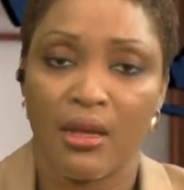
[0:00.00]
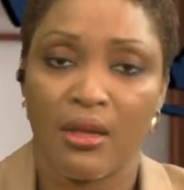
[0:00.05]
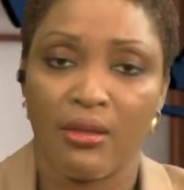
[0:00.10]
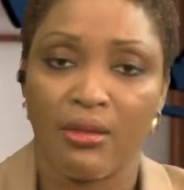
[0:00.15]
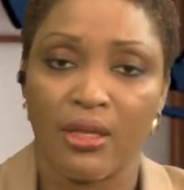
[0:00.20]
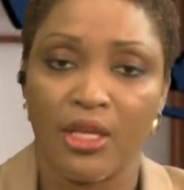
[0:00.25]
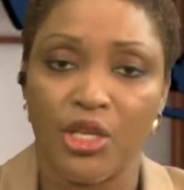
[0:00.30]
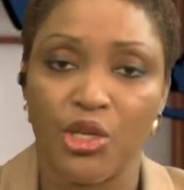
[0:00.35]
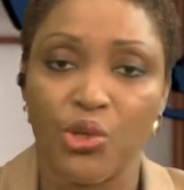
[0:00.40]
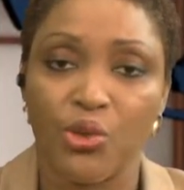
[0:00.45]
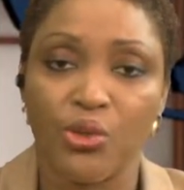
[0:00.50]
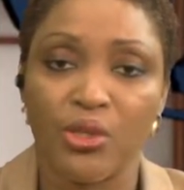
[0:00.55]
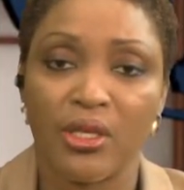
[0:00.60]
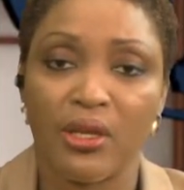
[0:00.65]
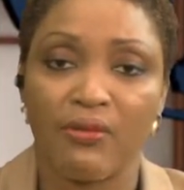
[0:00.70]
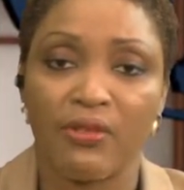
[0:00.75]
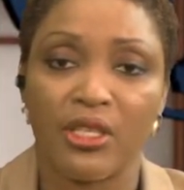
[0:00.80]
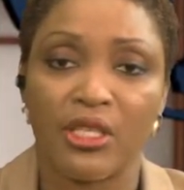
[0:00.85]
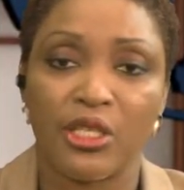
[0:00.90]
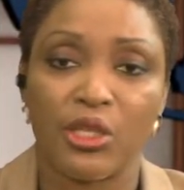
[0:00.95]
The use
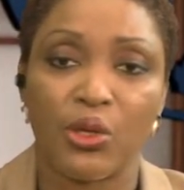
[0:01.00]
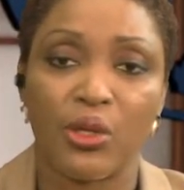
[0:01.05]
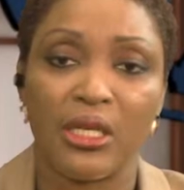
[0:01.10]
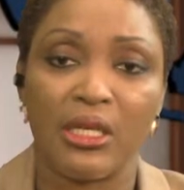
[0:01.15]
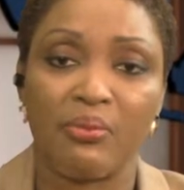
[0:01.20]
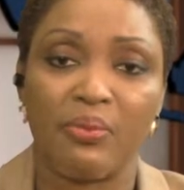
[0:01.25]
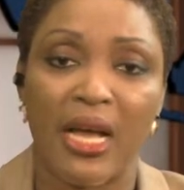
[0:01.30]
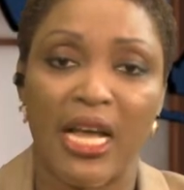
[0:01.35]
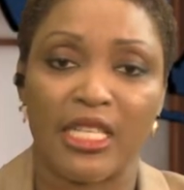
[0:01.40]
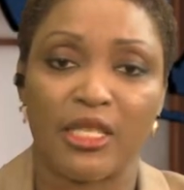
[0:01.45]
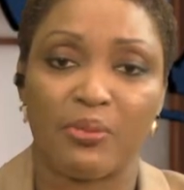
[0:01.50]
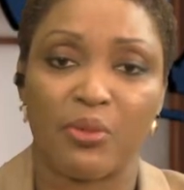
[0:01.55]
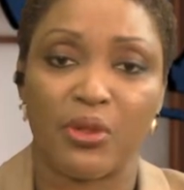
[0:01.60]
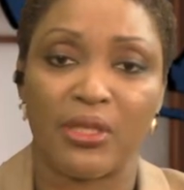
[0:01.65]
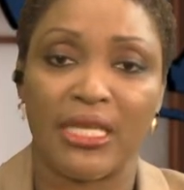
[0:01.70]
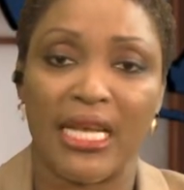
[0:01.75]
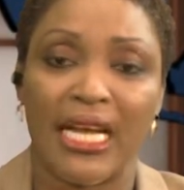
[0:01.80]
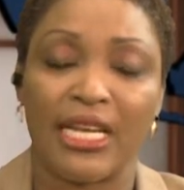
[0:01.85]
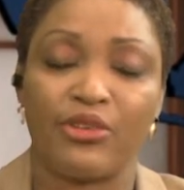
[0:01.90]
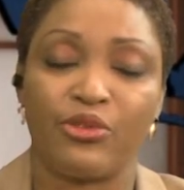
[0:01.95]
of the stolen
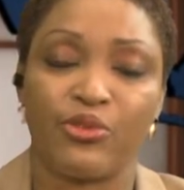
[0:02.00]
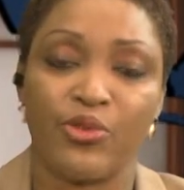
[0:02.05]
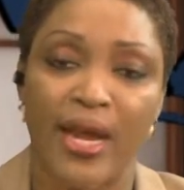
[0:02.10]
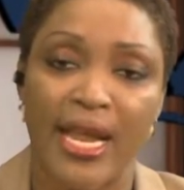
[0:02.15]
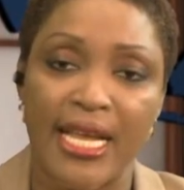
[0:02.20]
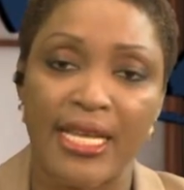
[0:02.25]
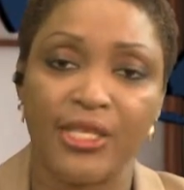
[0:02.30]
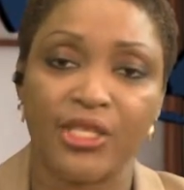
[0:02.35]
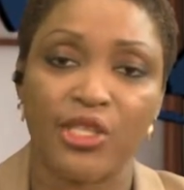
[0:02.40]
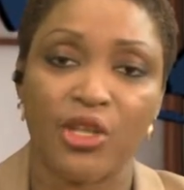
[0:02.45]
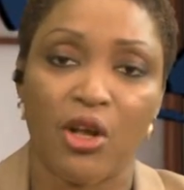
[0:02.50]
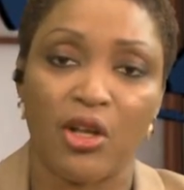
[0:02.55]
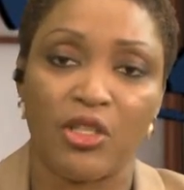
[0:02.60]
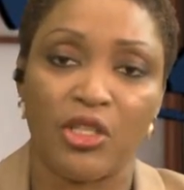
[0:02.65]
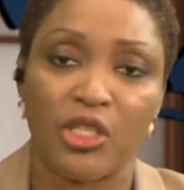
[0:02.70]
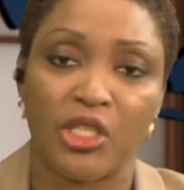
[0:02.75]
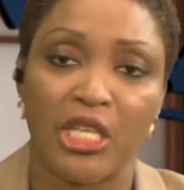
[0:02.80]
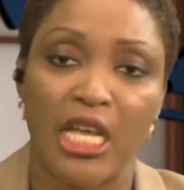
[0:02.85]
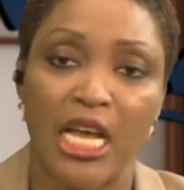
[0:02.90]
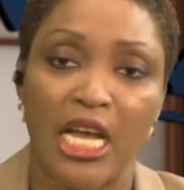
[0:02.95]
passports had raised
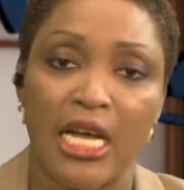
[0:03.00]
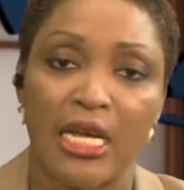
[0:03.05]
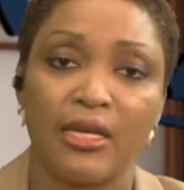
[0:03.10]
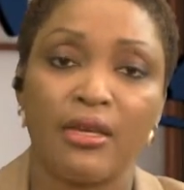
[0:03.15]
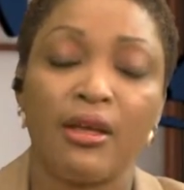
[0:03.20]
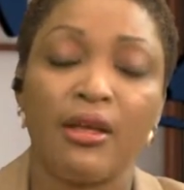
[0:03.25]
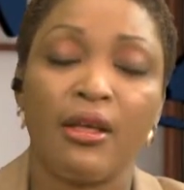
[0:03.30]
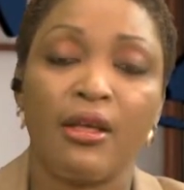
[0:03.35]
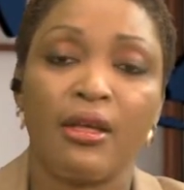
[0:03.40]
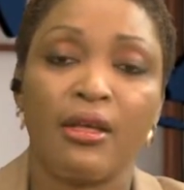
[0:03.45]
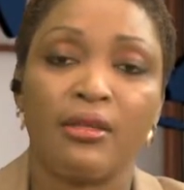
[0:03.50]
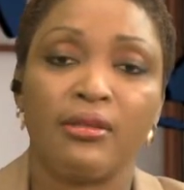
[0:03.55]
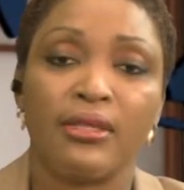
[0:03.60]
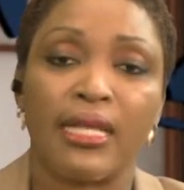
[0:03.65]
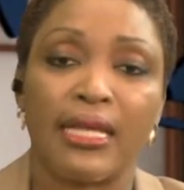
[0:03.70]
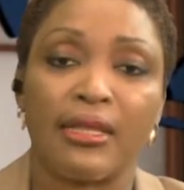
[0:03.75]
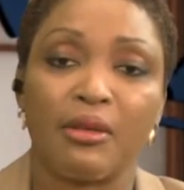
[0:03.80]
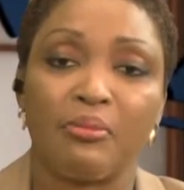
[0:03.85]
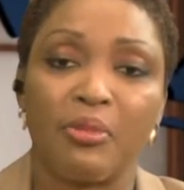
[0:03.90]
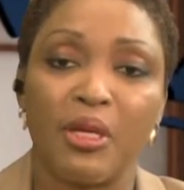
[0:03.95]
concern
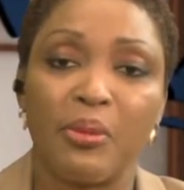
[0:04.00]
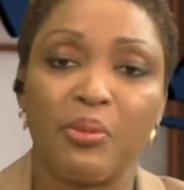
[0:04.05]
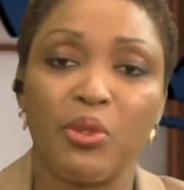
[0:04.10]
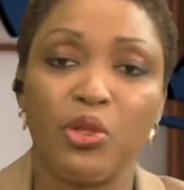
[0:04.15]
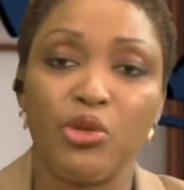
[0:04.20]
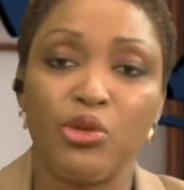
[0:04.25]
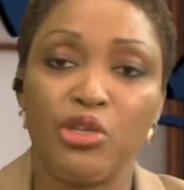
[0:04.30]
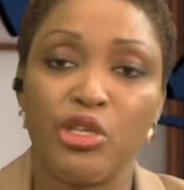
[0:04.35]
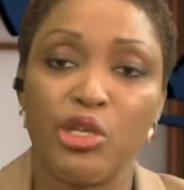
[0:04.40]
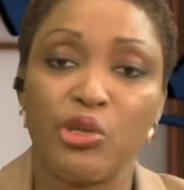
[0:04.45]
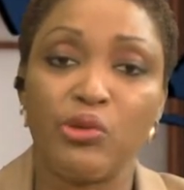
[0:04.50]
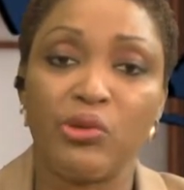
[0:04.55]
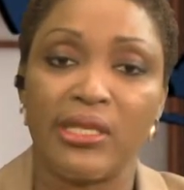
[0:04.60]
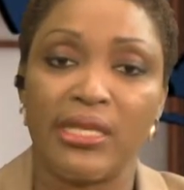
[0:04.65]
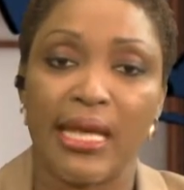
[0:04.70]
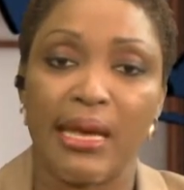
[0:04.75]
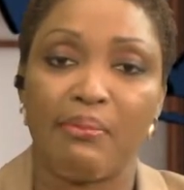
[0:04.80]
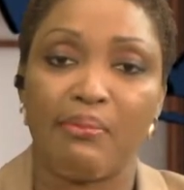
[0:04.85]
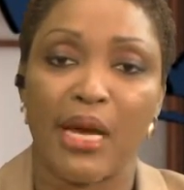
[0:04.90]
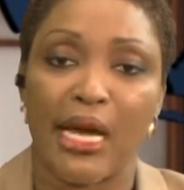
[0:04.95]
that the people who used
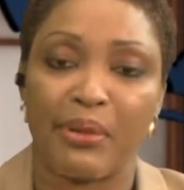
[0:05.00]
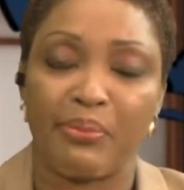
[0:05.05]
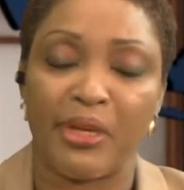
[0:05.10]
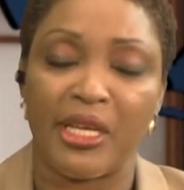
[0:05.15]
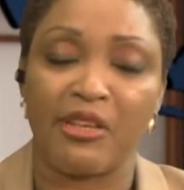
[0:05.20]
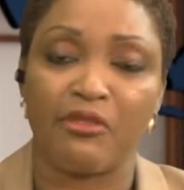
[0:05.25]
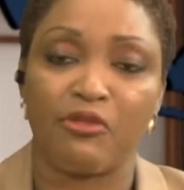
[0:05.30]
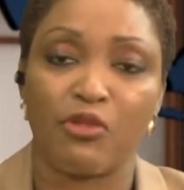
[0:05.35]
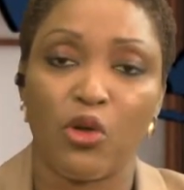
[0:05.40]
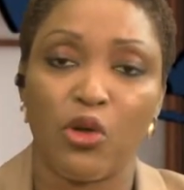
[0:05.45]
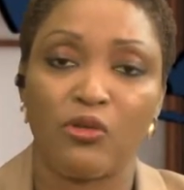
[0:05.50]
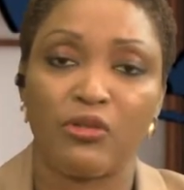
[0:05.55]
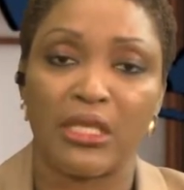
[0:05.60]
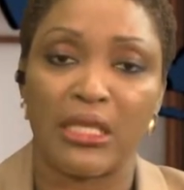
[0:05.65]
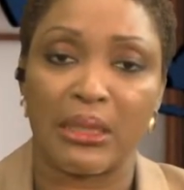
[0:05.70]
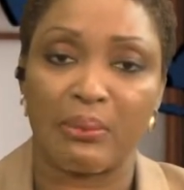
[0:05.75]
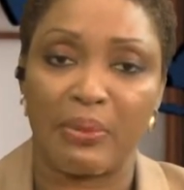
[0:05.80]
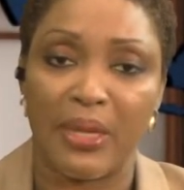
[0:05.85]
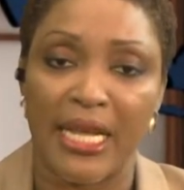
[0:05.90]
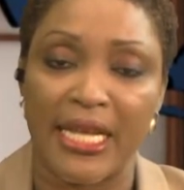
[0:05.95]
them might be involved in
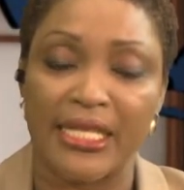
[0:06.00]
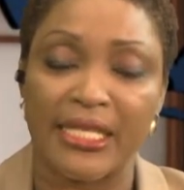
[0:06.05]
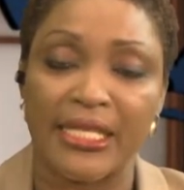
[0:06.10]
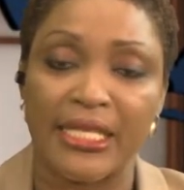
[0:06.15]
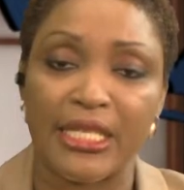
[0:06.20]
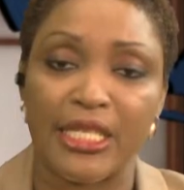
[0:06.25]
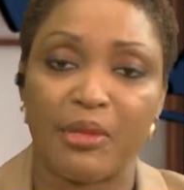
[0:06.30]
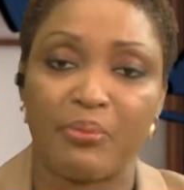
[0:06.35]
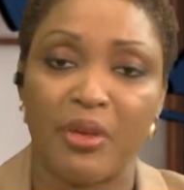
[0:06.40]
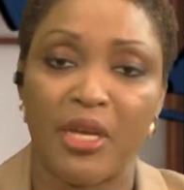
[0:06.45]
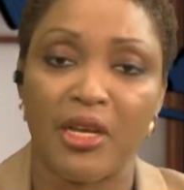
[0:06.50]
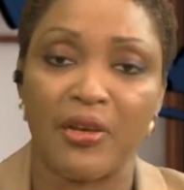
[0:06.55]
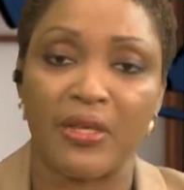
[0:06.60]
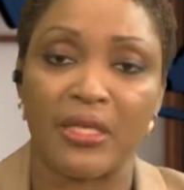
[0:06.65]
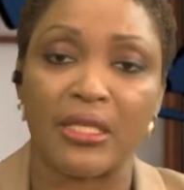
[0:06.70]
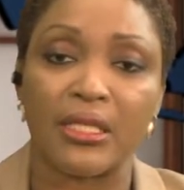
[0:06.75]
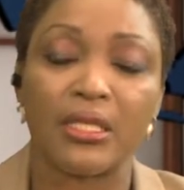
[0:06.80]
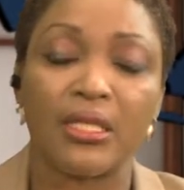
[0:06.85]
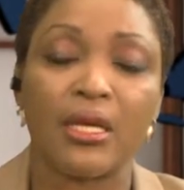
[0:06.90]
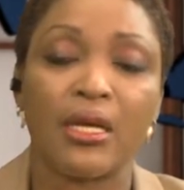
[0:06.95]
the plane's
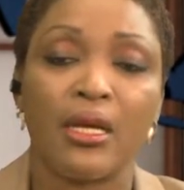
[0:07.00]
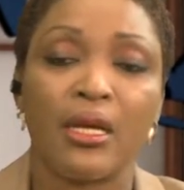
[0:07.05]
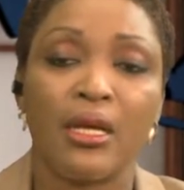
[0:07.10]
disappearance,